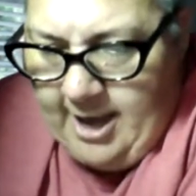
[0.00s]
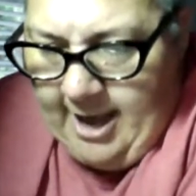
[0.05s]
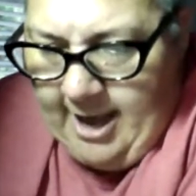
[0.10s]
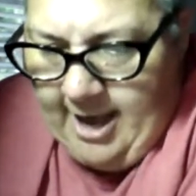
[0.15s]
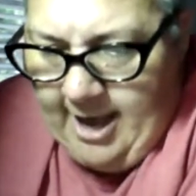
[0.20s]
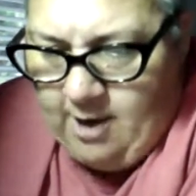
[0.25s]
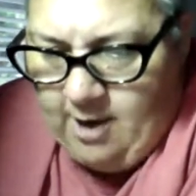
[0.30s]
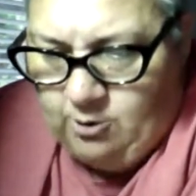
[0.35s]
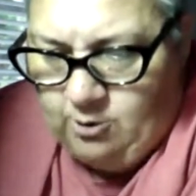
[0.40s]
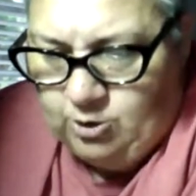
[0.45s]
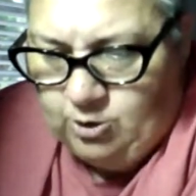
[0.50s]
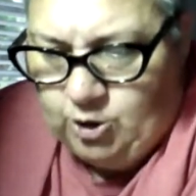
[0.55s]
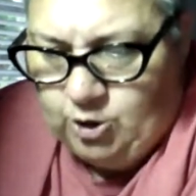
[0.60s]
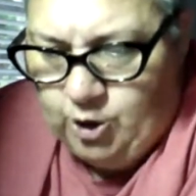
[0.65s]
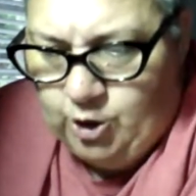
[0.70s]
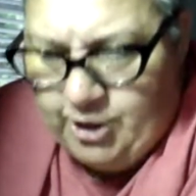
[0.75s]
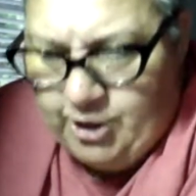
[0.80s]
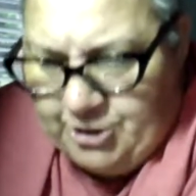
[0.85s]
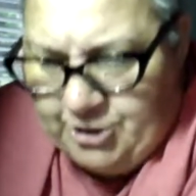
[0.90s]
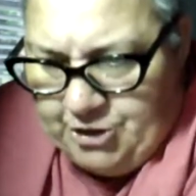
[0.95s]
How
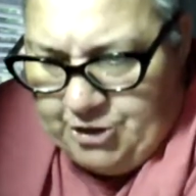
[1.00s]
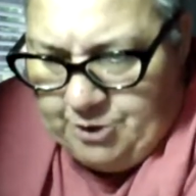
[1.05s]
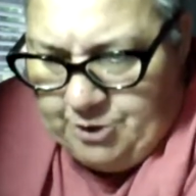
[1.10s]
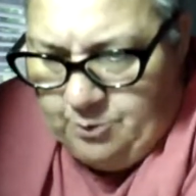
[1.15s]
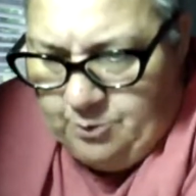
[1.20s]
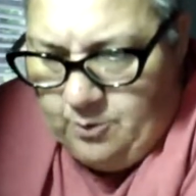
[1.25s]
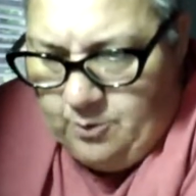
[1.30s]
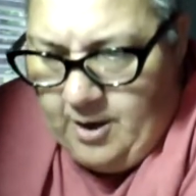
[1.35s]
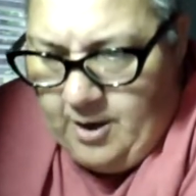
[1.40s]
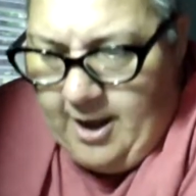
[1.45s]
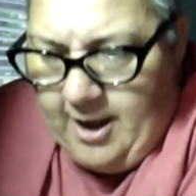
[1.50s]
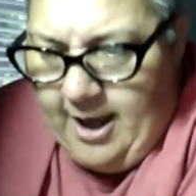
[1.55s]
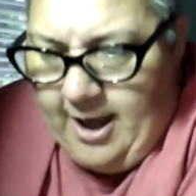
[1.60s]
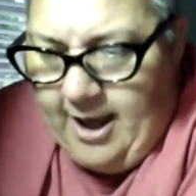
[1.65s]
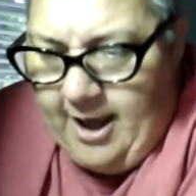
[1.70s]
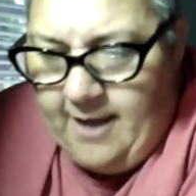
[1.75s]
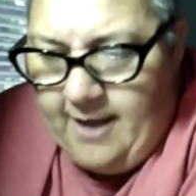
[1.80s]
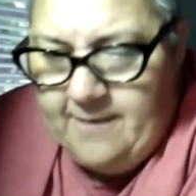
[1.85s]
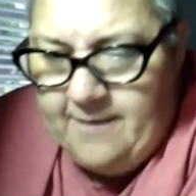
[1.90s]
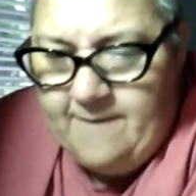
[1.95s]
could you?
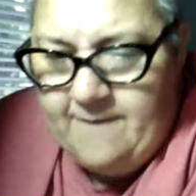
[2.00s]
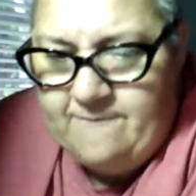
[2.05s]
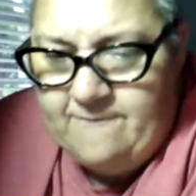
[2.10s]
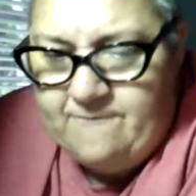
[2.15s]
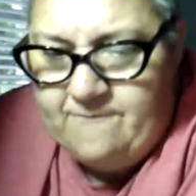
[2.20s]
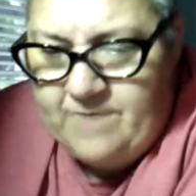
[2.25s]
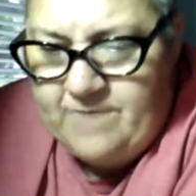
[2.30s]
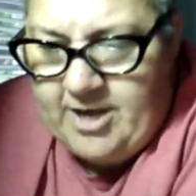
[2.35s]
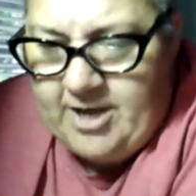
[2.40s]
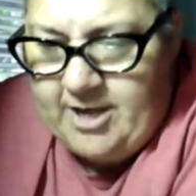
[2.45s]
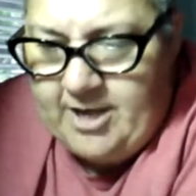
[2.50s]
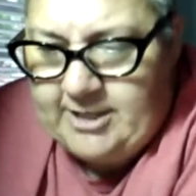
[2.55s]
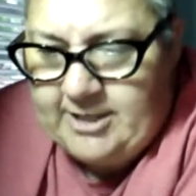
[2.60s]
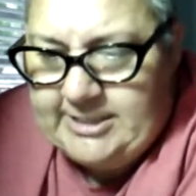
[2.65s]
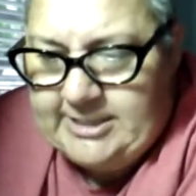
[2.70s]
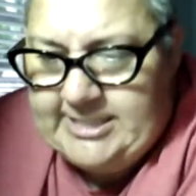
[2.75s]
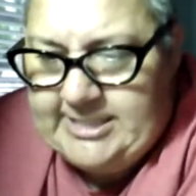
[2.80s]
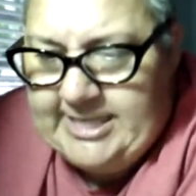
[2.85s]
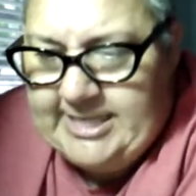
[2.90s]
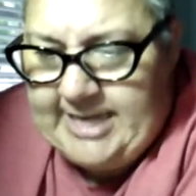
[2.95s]
How the fuck
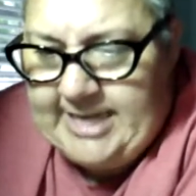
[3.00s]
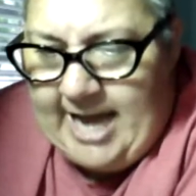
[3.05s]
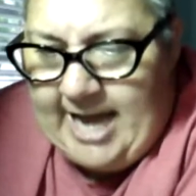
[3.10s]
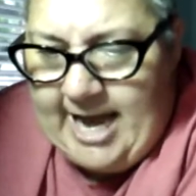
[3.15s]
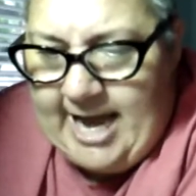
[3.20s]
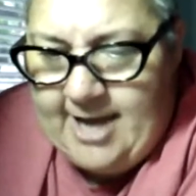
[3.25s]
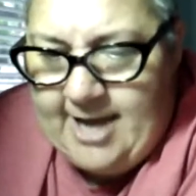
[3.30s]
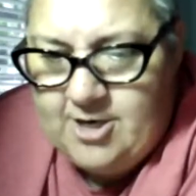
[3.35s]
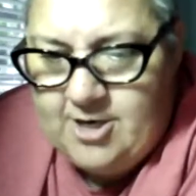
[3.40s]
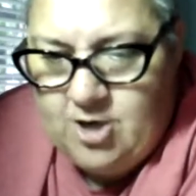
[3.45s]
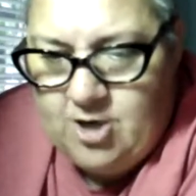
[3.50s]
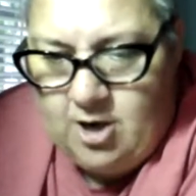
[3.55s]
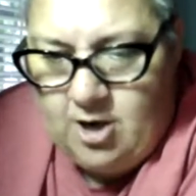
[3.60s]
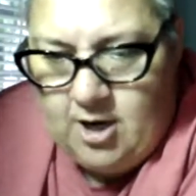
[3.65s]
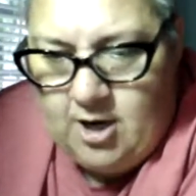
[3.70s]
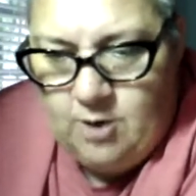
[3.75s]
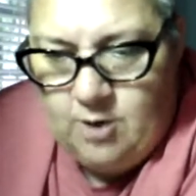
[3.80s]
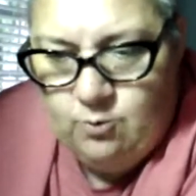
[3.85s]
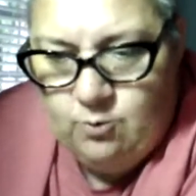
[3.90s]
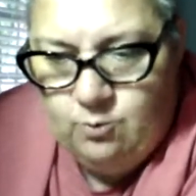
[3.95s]
did I
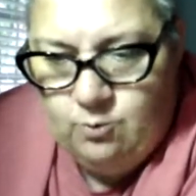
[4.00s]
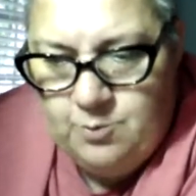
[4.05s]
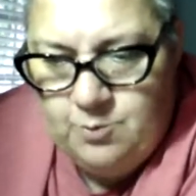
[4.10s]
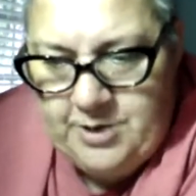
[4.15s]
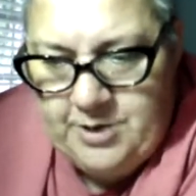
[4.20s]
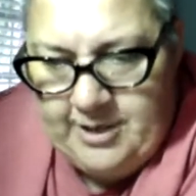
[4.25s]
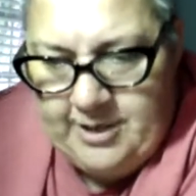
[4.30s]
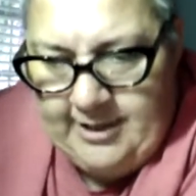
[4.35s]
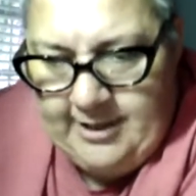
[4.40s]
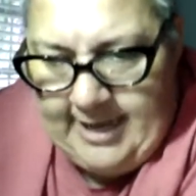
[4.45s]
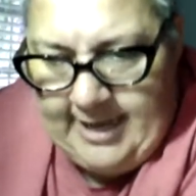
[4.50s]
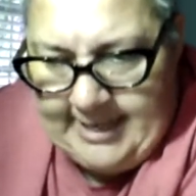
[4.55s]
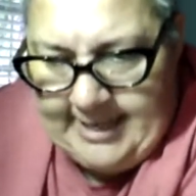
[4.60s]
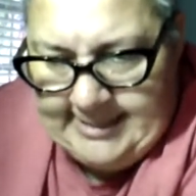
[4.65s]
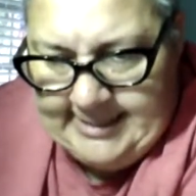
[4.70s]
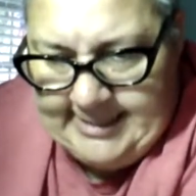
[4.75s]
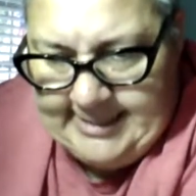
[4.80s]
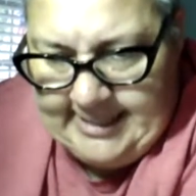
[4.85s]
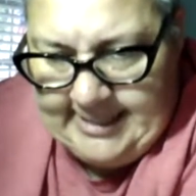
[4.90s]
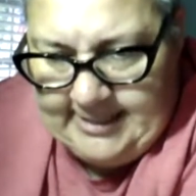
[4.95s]
not
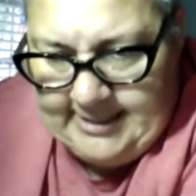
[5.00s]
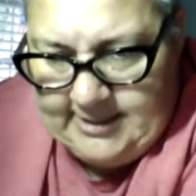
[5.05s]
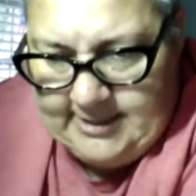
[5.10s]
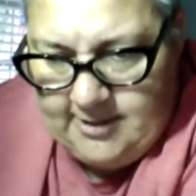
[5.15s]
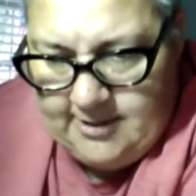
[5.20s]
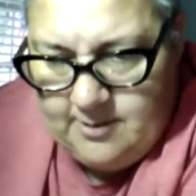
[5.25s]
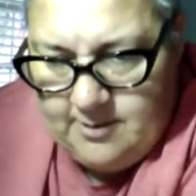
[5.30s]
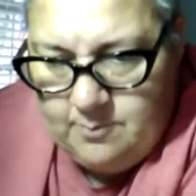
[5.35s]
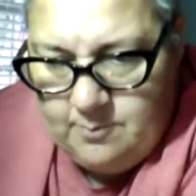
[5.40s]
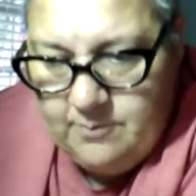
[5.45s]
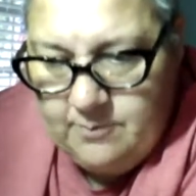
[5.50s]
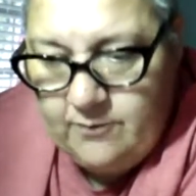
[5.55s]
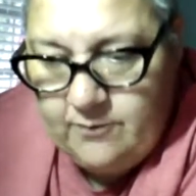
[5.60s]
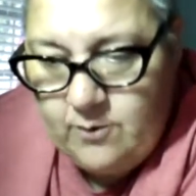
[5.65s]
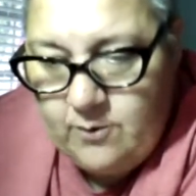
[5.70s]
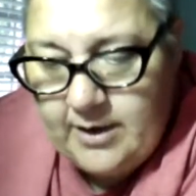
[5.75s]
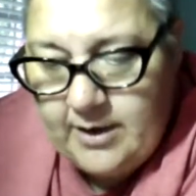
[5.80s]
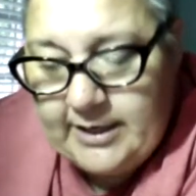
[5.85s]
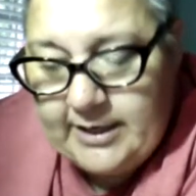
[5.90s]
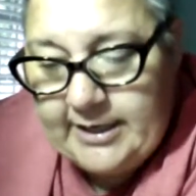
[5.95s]
realize it?
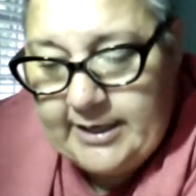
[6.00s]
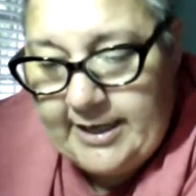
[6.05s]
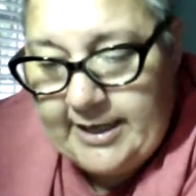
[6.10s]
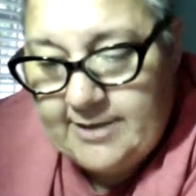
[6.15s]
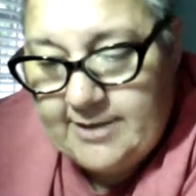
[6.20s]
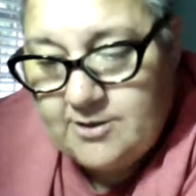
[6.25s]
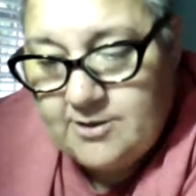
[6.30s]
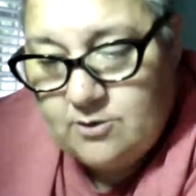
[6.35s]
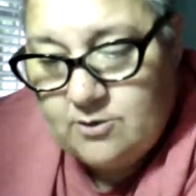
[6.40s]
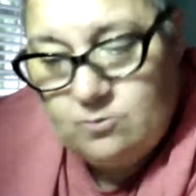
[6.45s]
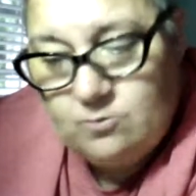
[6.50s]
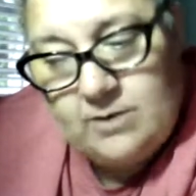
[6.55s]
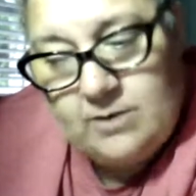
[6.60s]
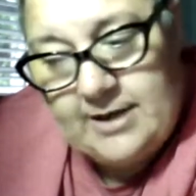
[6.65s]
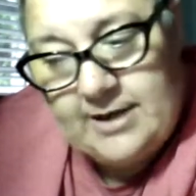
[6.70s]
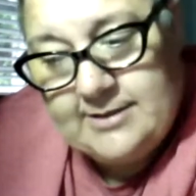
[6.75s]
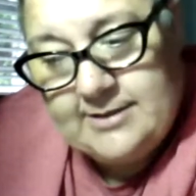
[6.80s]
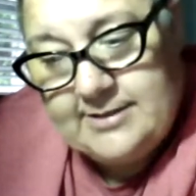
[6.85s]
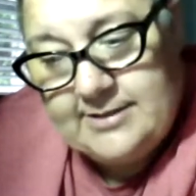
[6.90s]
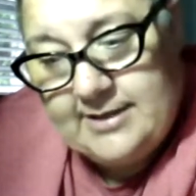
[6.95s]
Before I can answer,
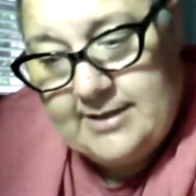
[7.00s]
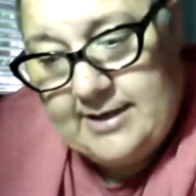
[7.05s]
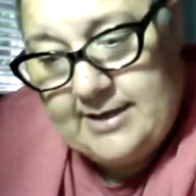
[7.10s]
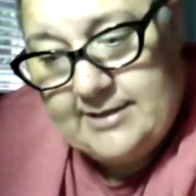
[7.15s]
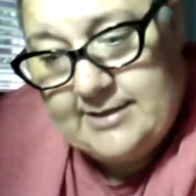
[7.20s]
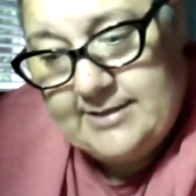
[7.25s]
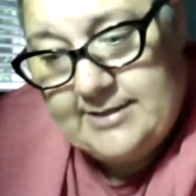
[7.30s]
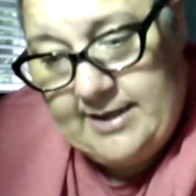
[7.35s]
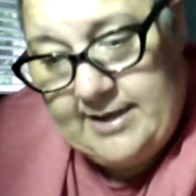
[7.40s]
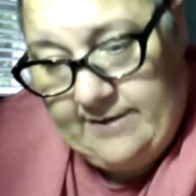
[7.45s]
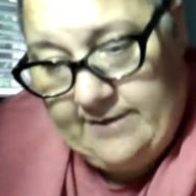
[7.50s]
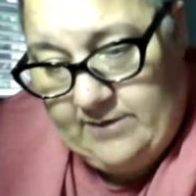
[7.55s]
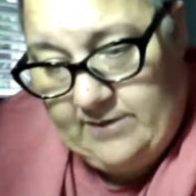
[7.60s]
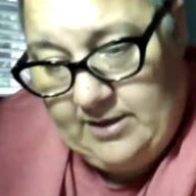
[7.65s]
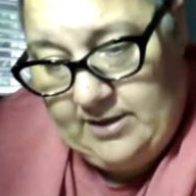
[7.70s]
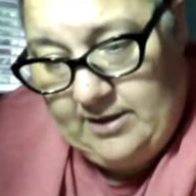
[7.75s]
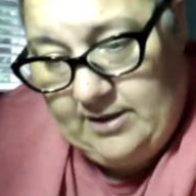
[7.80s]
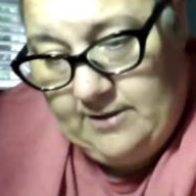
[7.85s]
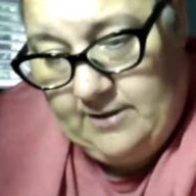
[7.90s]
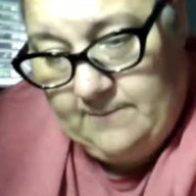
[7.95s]
Ryan sighs
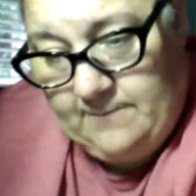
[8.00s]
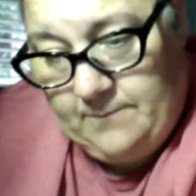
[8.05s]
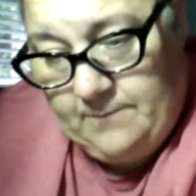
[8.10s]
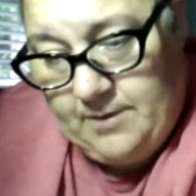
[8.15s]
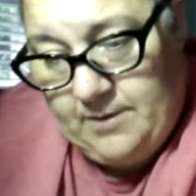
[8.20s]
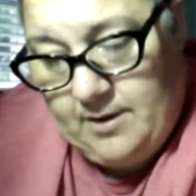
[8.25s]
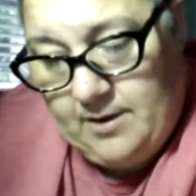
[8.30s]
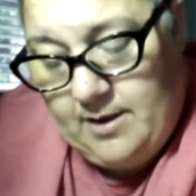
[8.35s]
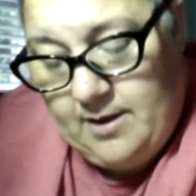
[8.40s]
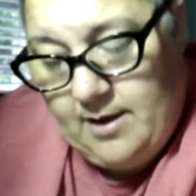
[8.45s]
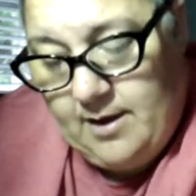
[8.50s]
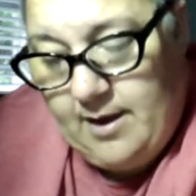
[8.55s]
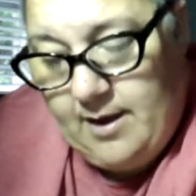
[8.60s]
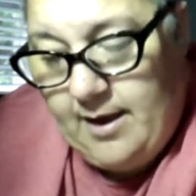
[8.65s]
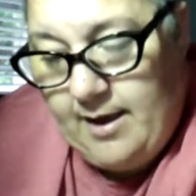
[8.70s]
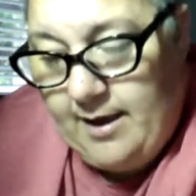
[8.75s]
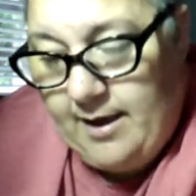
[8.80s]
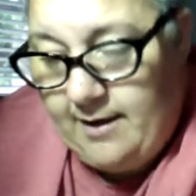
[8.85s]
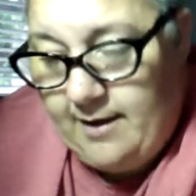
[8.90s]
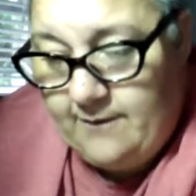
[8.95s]
heavily.
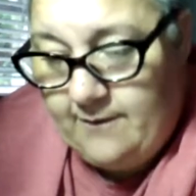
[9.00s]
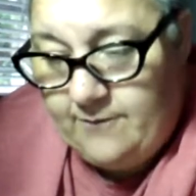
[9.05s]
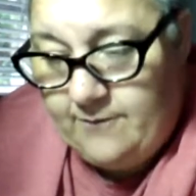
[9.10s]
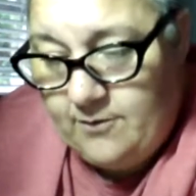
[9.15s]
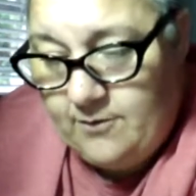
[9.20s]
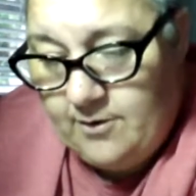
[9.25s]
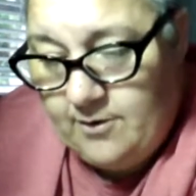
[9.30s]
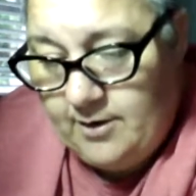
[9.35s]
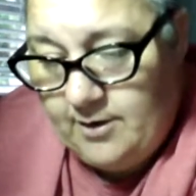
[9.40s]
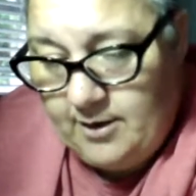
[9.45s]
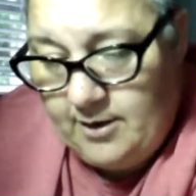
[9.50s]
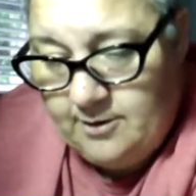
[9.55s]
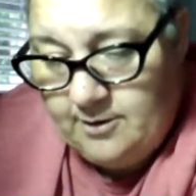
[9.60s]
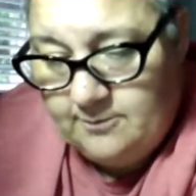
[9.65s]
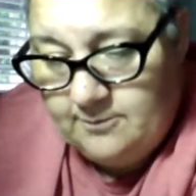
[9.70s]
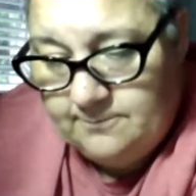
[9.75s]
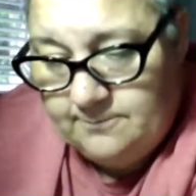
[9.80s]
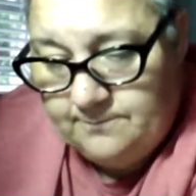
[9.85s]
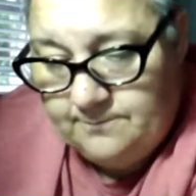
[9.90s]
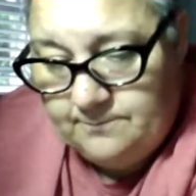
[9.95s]
How far
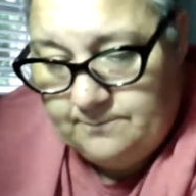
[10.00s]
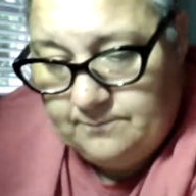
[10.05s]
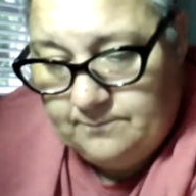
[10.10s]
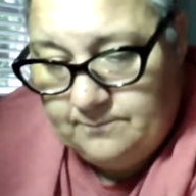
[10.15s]
along?